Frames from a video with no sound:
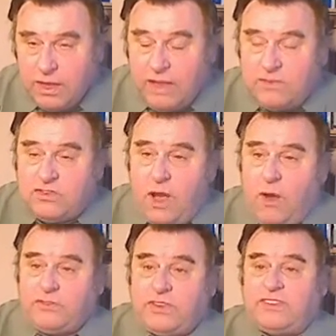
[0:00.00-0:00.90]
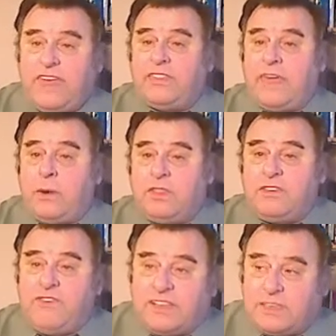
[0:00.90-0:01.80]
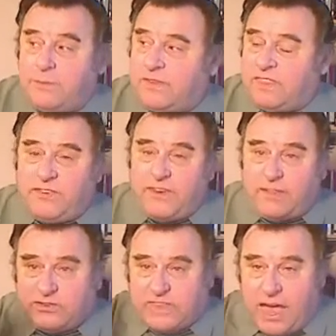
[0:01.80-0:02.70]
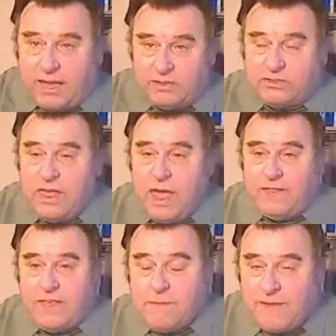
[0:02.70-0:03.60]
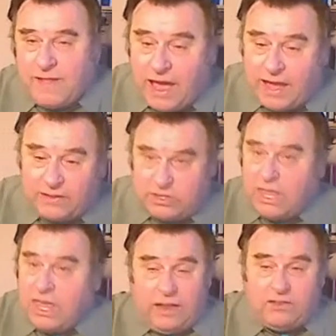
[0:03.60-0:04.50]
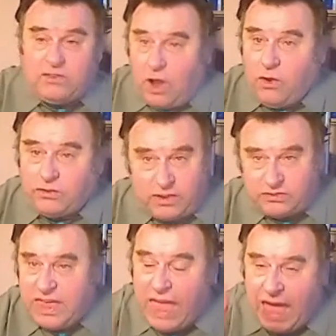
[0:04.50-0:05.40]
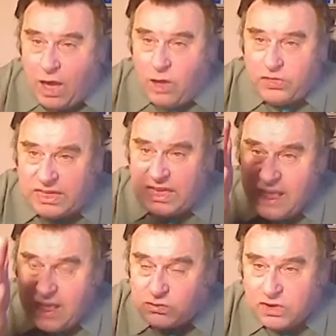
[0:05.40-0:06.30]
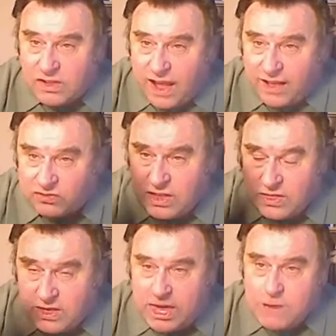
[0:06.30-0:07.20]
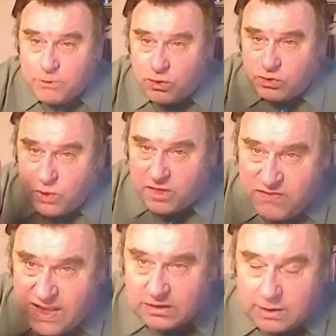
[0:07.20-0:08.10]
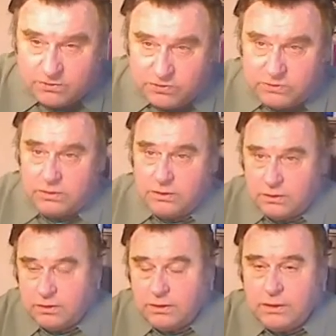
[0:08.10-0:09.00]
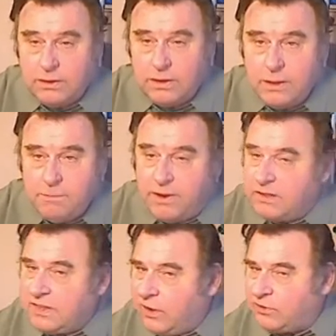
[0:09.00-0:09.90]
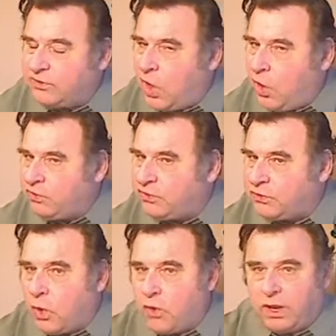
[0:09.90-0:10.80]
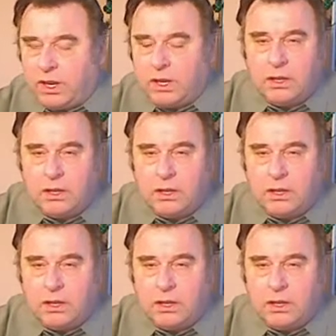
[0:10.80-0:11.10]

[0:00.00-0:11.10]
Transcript: It shows us how they were the victims of the Philistines and the Amalekites. It shows us how the Israelites, the Hebrews, were the victims. But it tells the whole story.